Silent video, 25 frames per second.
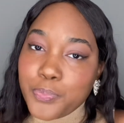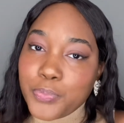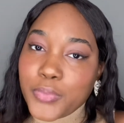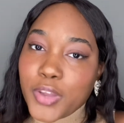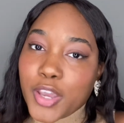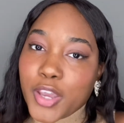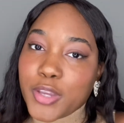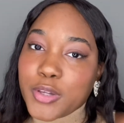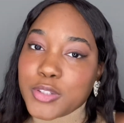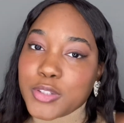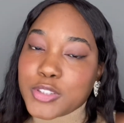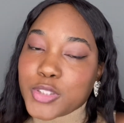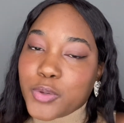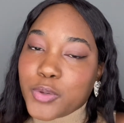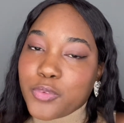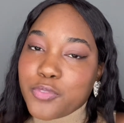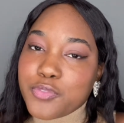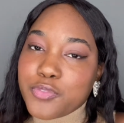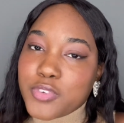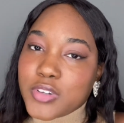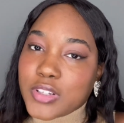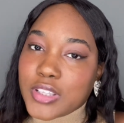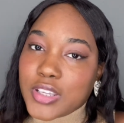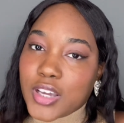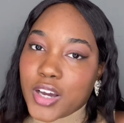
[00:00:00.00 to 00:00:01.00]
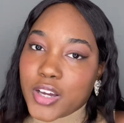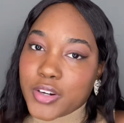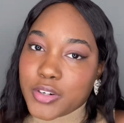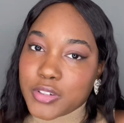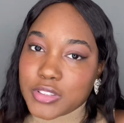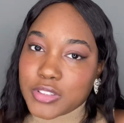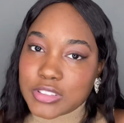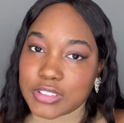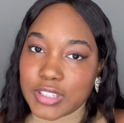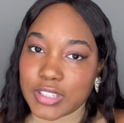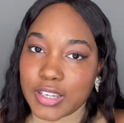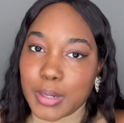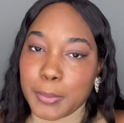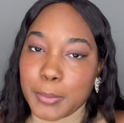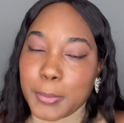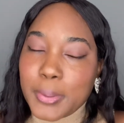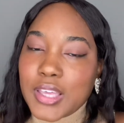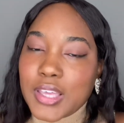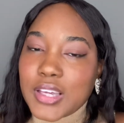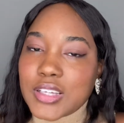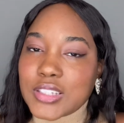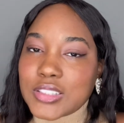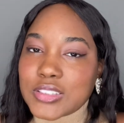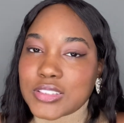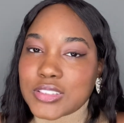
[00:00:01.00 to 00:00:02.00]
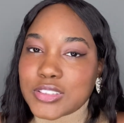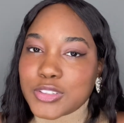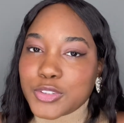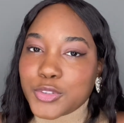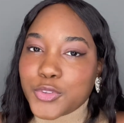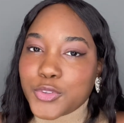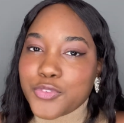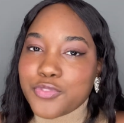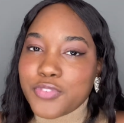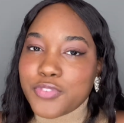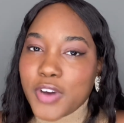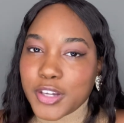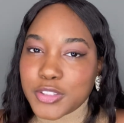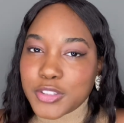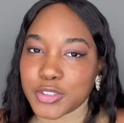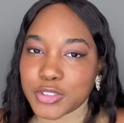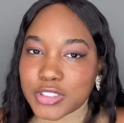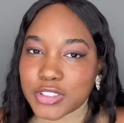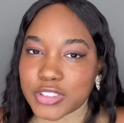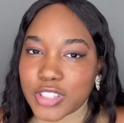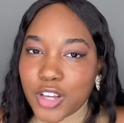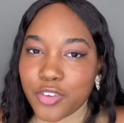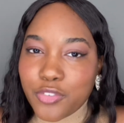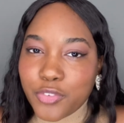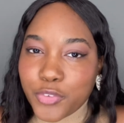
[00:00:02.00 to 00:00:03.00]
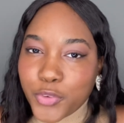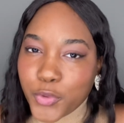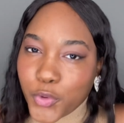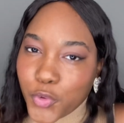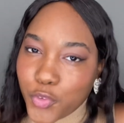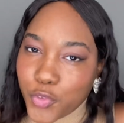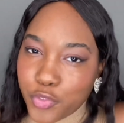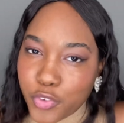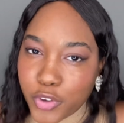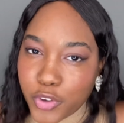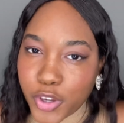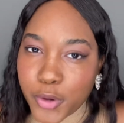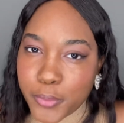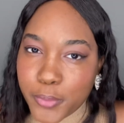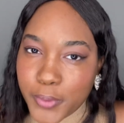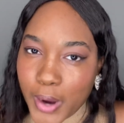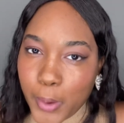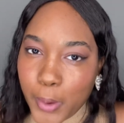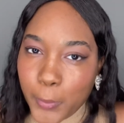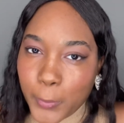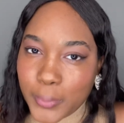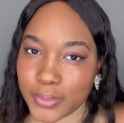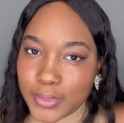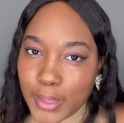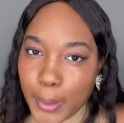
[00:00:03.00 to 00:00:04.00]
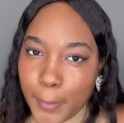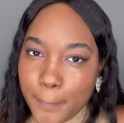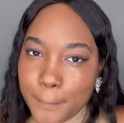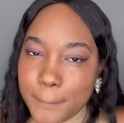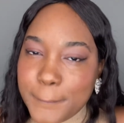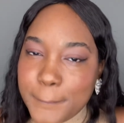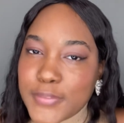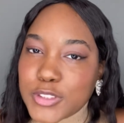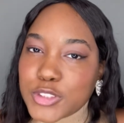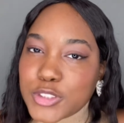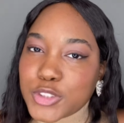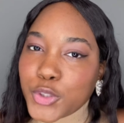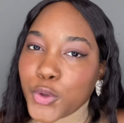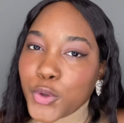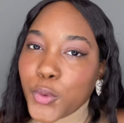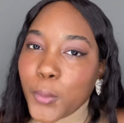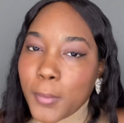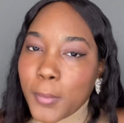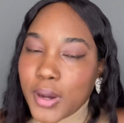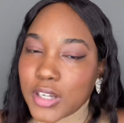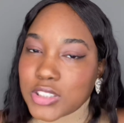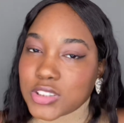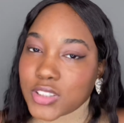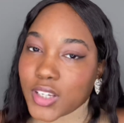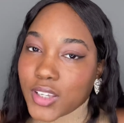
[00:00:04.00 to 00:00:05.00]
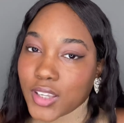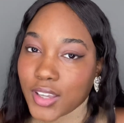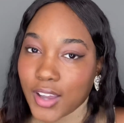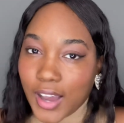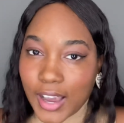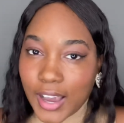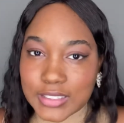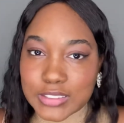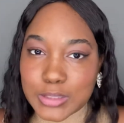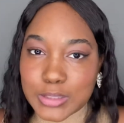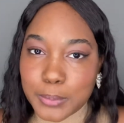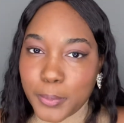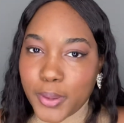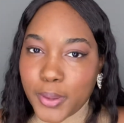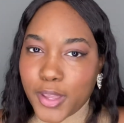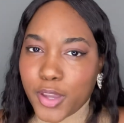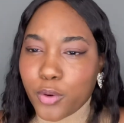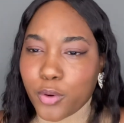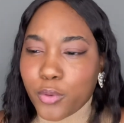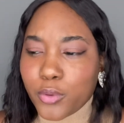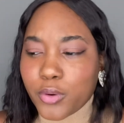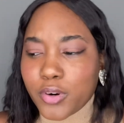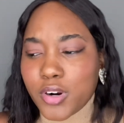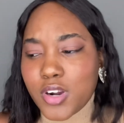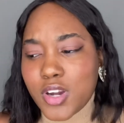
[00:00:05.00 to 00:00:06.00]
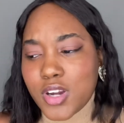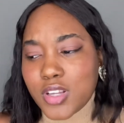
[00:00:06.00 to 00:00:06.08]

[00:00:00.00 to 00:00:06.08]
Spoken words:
and you don't fully understand it because you find yourself goofing around with them too much and gossiping or